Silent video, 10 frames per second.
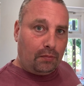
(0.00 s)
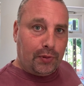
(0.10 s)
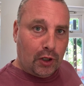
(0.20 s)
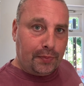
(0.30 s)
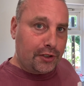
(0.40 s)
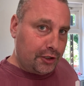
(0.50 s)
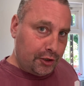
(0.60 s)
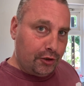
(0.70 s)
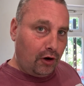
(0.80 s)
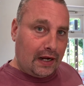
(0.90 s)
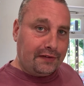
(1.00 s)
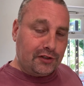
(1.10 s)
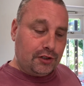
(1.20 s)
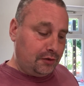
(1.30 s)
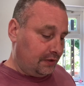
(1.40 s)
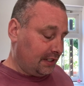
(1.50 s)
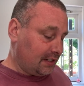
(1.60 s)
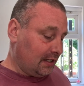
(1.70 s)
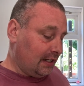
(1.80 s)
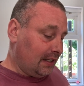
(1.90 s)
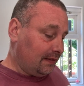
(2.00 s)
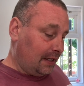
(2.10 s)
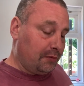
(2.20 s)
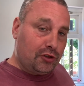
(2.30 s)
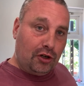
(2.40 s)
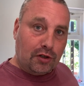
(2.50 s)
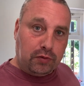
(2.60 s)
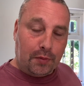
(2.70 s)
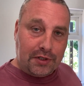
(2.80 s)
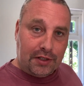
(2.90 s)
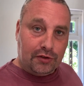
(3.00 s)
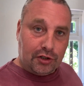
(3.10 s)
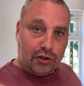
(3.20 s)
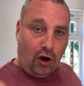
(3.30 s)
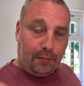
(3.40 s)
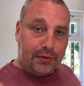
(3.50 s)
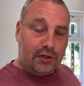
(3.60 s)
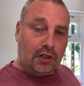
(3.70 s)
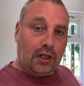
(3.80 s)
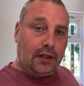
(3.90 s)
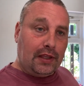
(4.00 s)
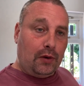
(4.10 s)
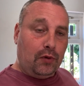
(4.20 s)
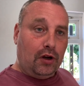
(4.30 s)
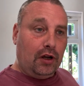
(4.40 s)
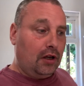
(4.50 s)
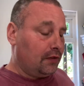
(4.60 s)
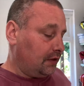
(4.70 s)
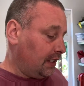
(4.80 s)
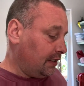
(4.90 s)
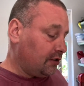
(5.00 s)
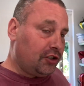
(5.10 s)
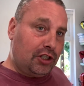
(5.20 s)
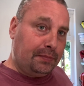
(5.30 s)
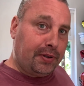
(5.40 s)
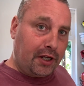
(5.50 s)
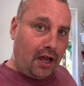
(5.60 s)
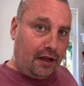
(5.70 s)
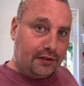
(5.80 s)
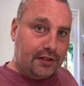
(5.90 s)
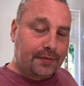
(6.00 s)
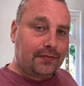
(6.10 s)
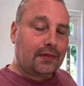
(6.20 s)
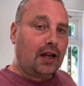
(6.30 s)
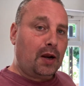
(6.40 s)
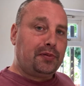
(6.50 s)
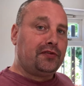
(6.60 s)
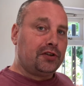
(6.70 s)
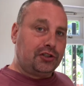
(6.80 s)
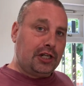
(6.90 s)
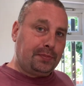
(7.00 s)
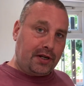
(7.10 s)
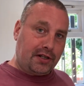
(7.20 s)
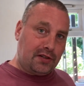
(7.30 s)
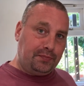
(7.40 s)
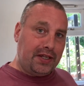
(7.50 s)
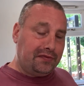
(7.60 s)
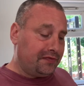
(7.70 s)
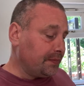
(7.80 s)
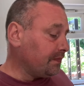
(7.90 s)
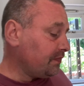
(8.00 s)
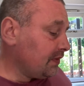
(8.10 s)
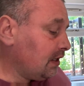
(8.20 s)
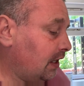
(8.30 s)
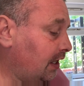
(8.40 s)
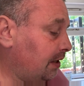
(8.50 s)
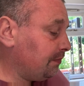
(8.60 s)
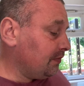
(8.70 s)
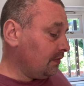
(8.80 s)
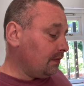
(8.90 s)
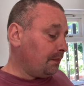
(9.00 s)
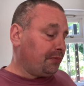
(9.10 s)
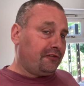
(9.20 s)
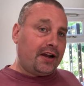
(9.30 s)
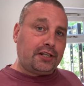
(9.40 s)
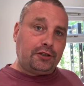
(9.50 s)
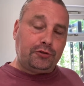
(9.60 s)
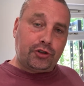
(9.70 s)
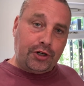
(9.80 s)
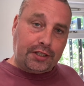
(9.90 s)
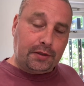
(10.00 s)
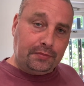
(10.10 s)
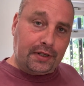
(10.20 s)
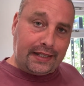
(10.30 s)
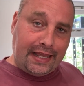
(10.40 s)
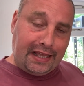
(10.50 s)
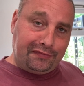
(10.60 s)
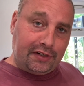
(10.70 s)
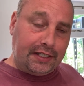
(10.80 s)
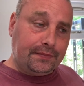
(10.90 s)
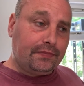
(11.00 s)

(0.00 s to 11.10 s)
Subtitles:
purpose. You do not have to do this. It was just what was in the shops that were the cheaper cuts. I prefer the cheaper cuts of beef, providing you treat them carefully.